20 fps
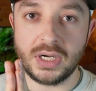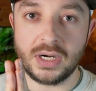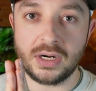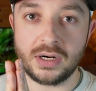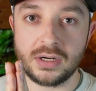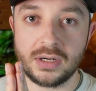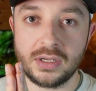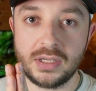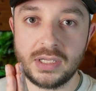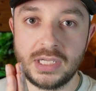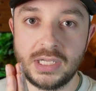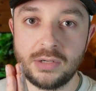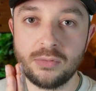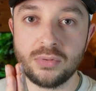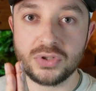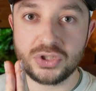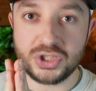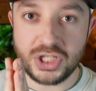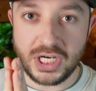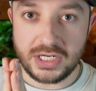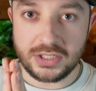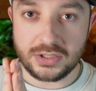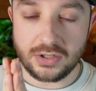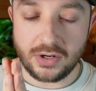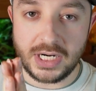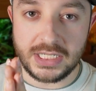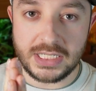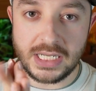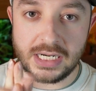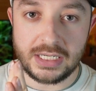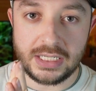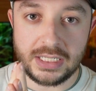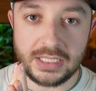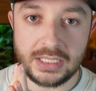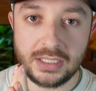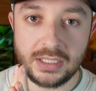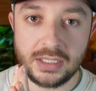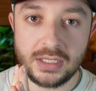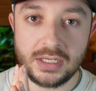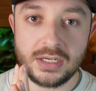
are. He will change our identity.